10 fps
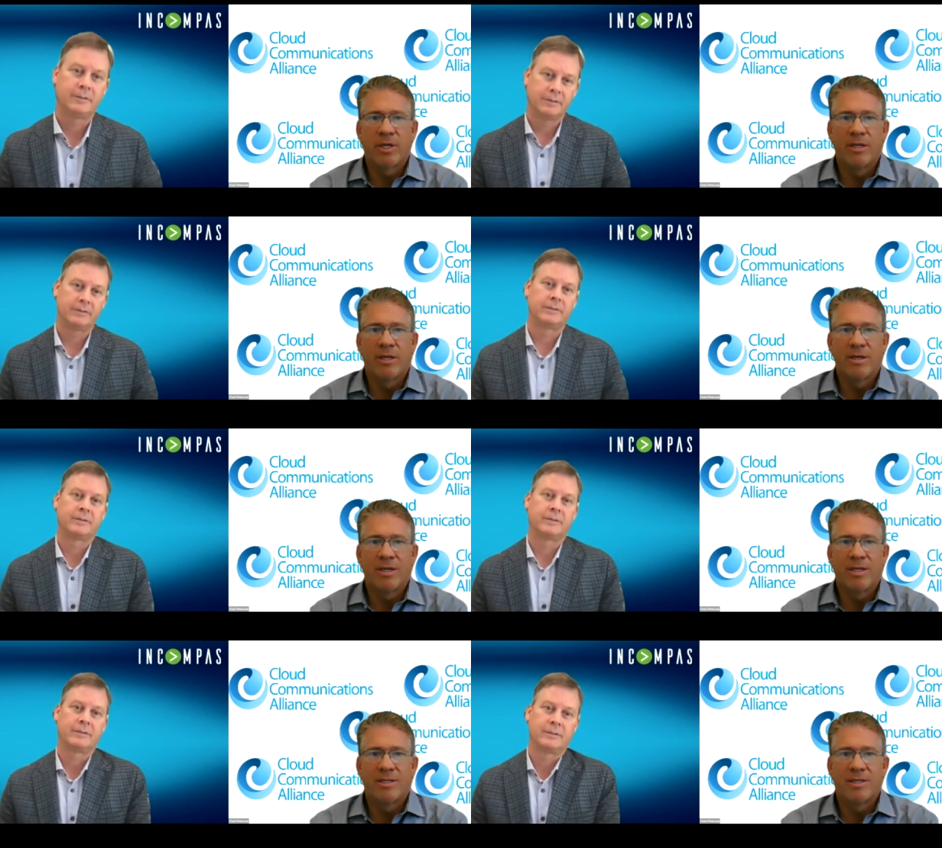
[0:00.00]
Speaker 1: I look
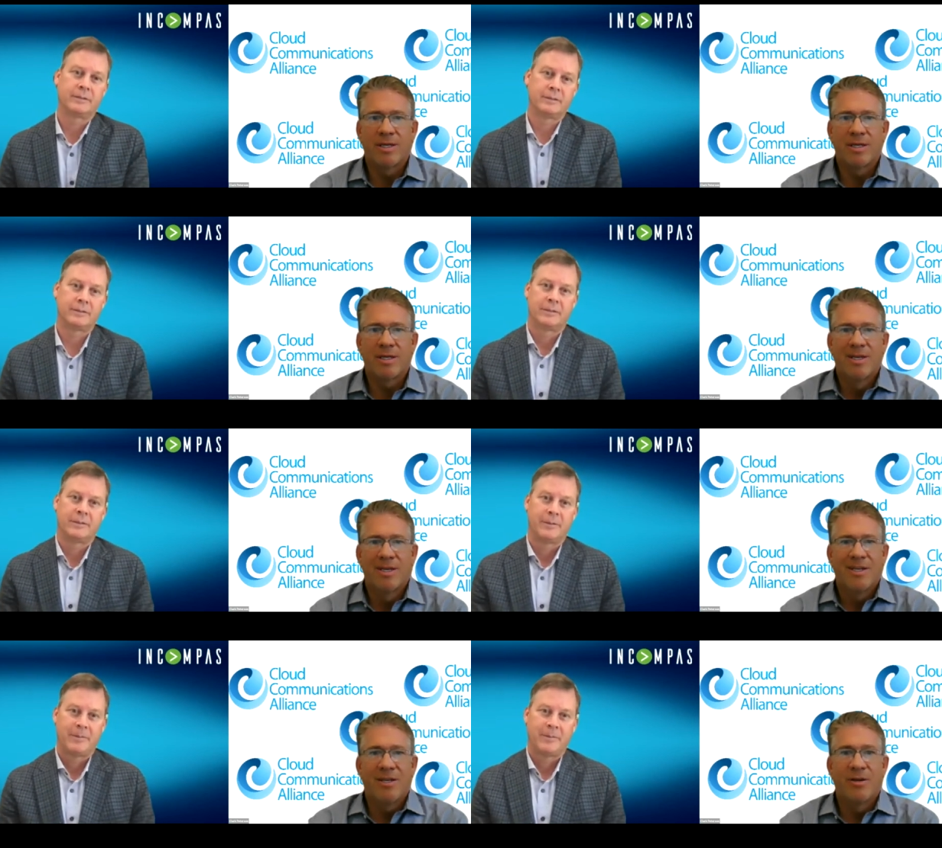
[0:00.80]
at, uh,
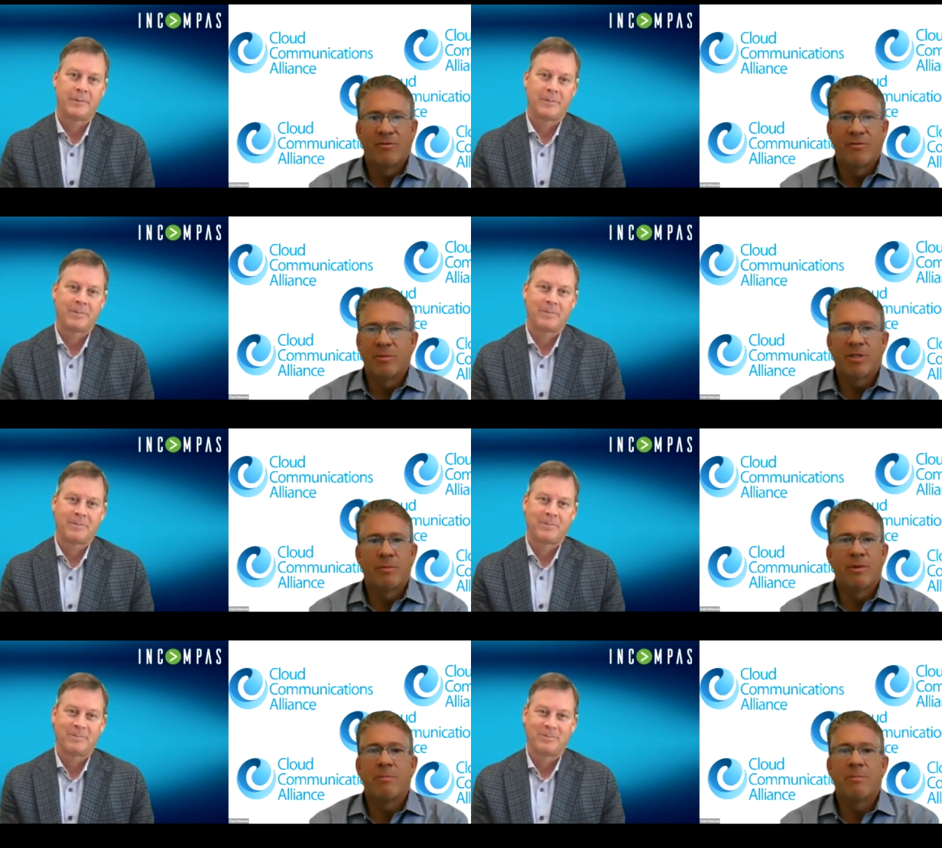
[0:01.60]
you know, from
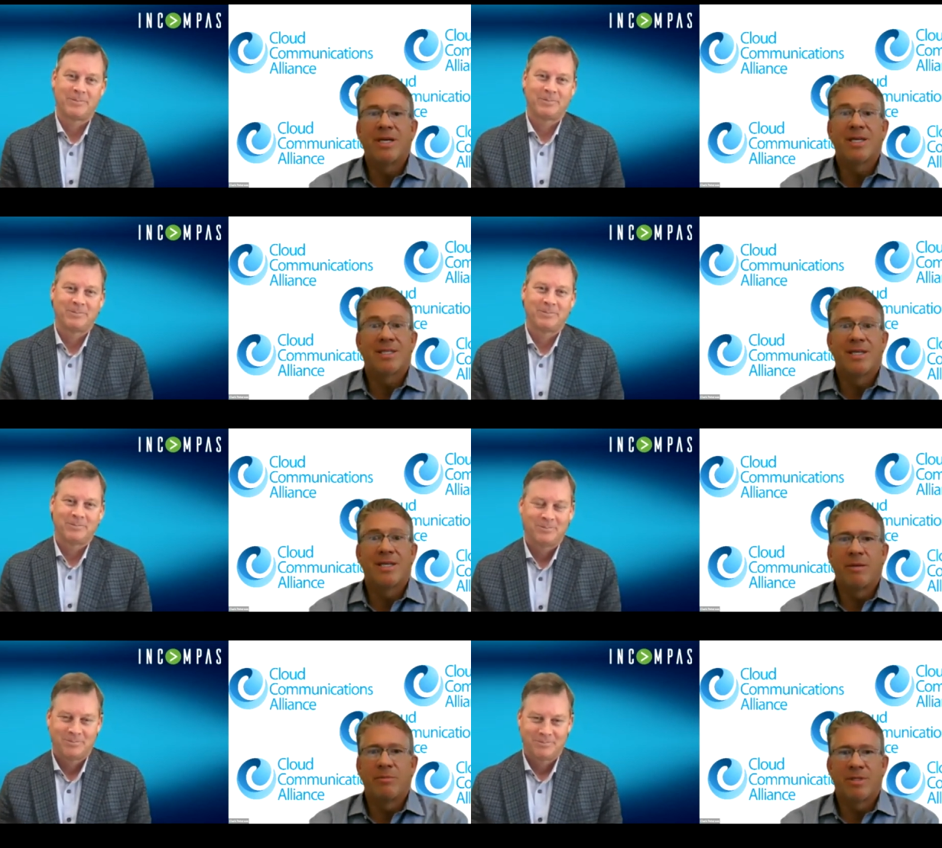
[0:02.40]
some of the biggest
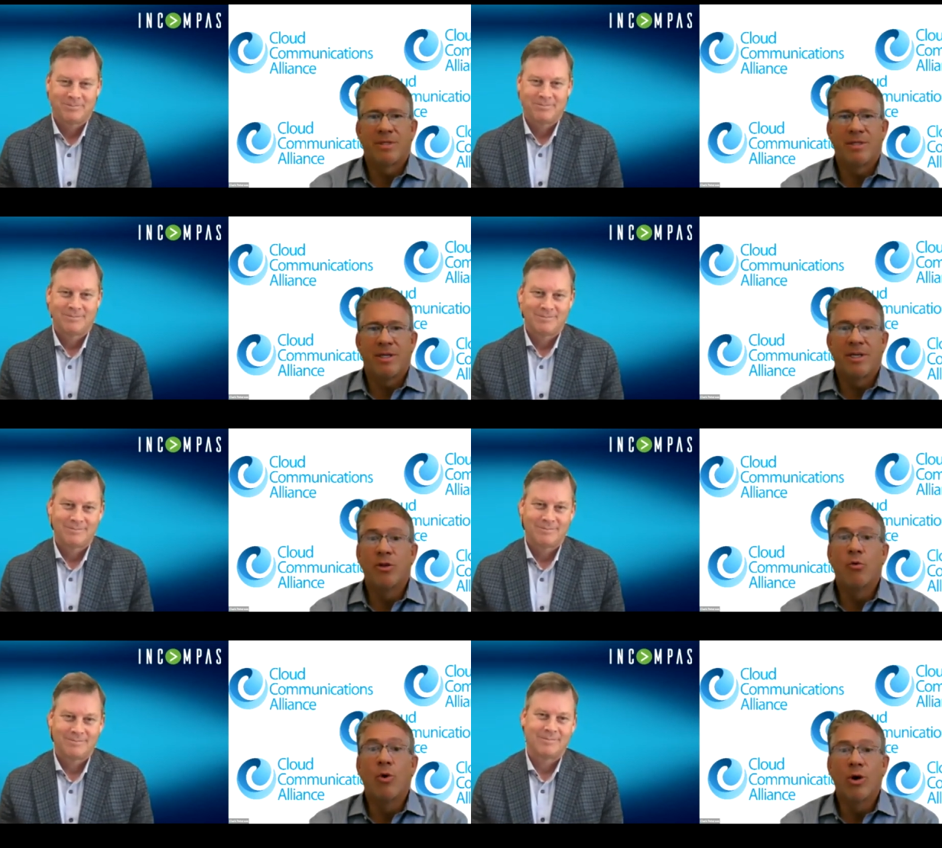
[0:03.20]
names in
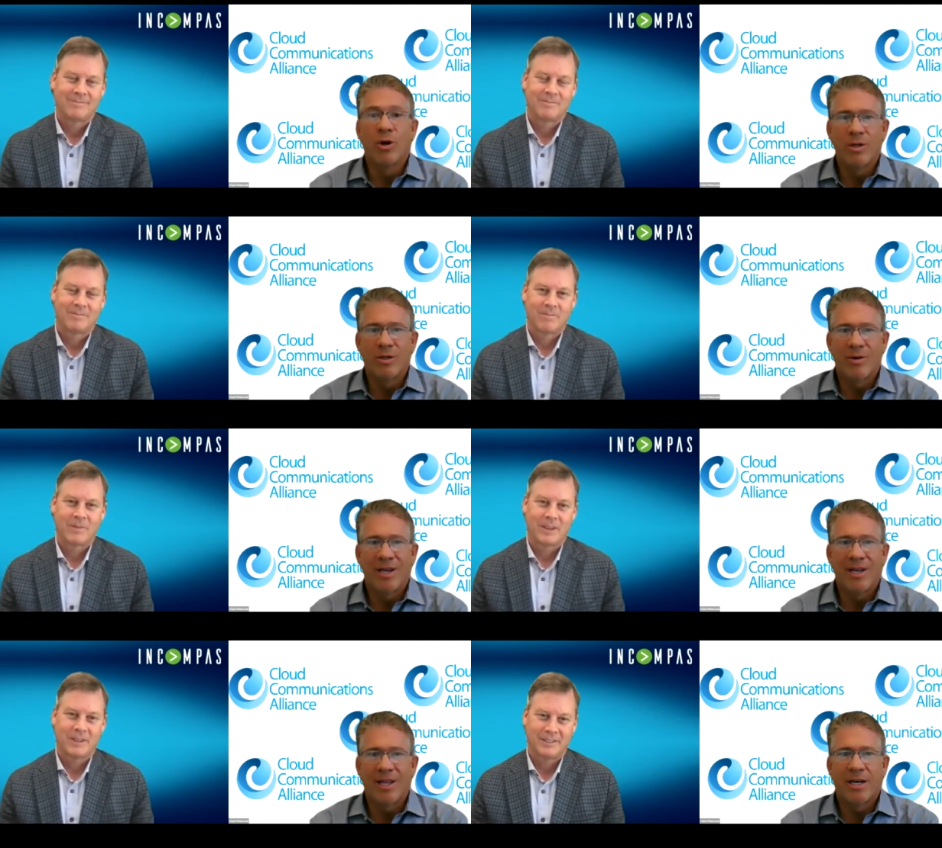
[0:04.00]
the world,
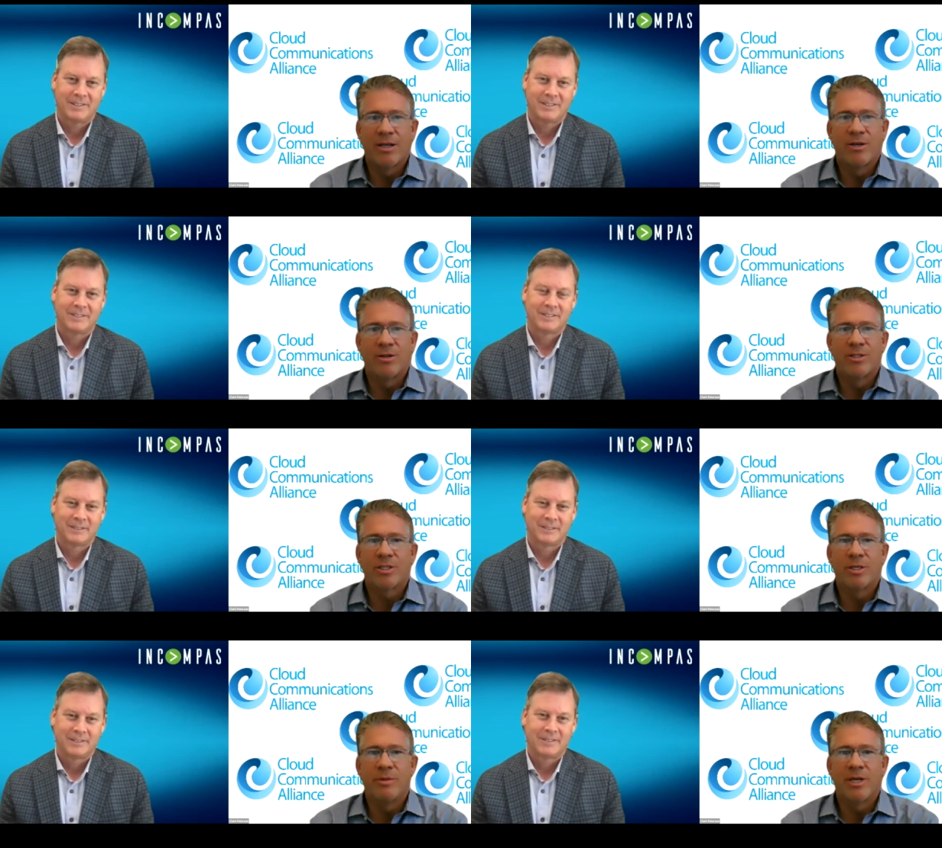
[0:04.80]
right, let alone
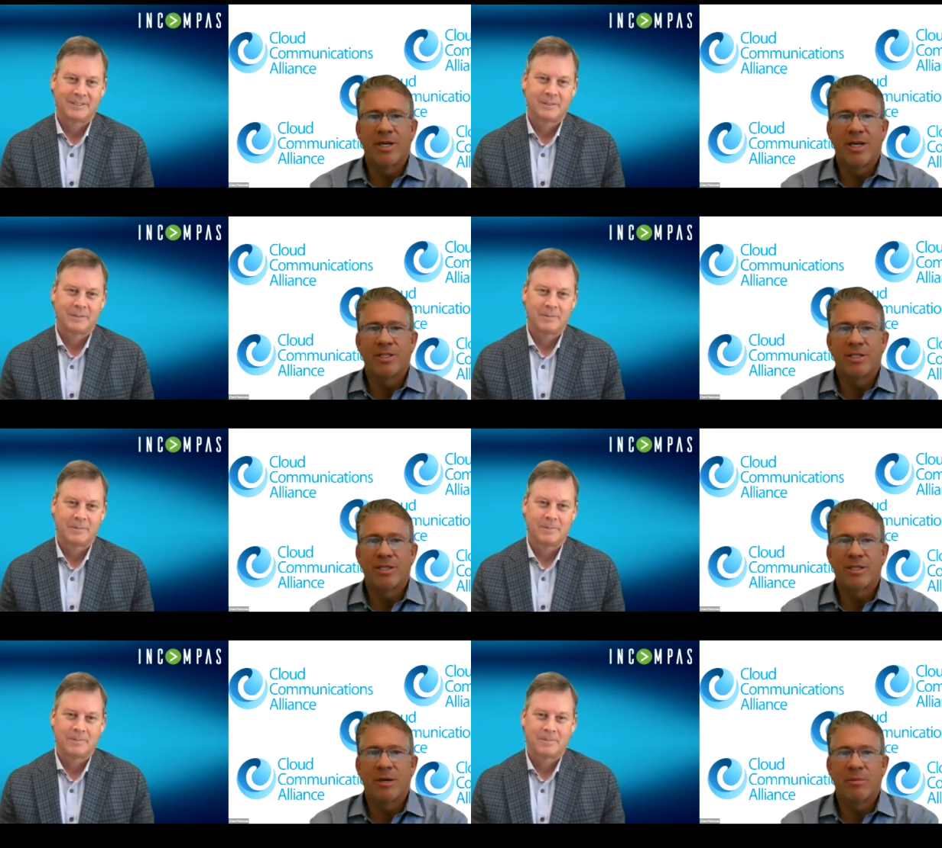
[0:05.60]
just
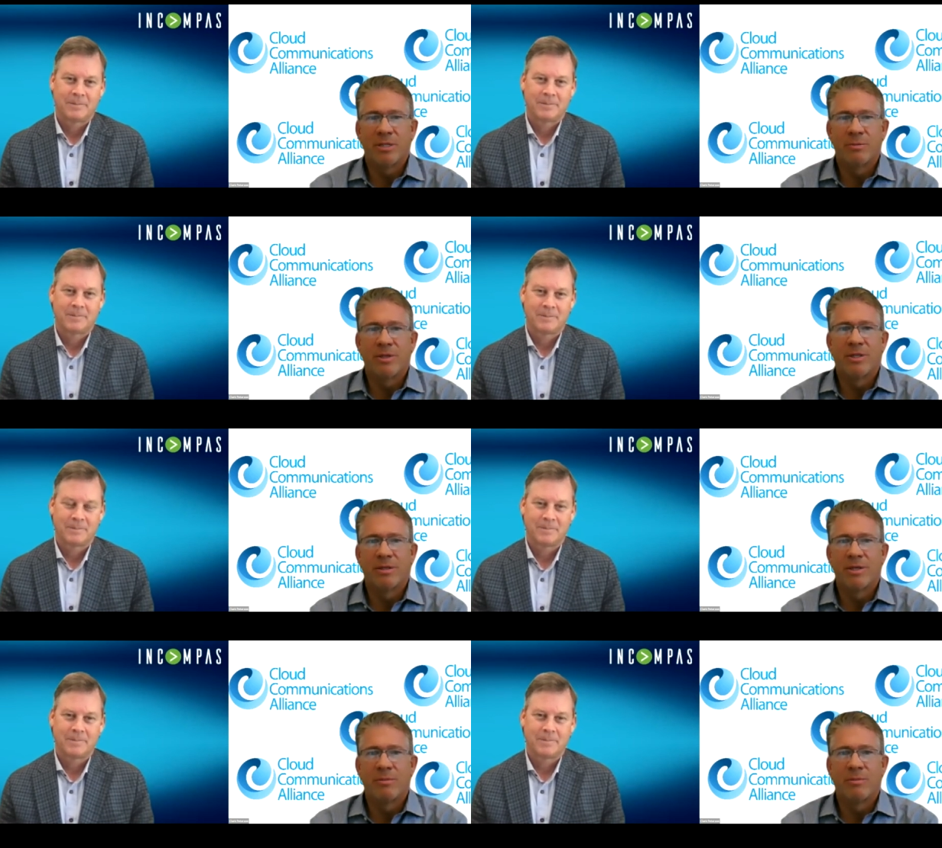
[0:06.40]
communications companies, but,
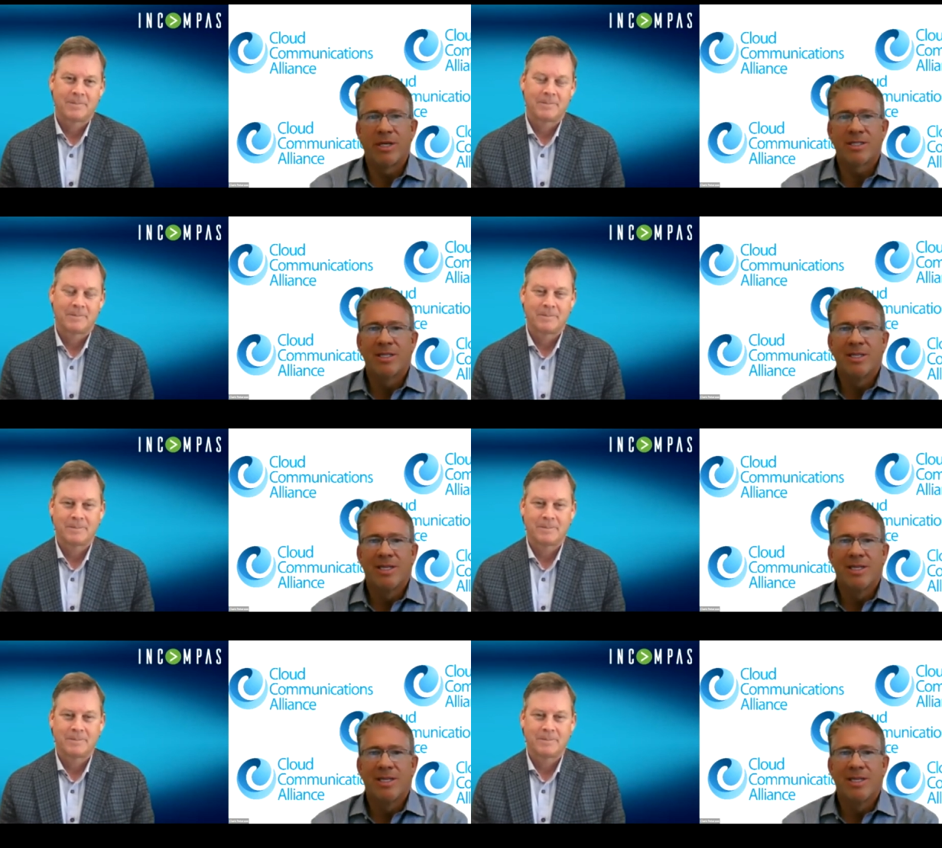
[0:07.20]
you know, biggest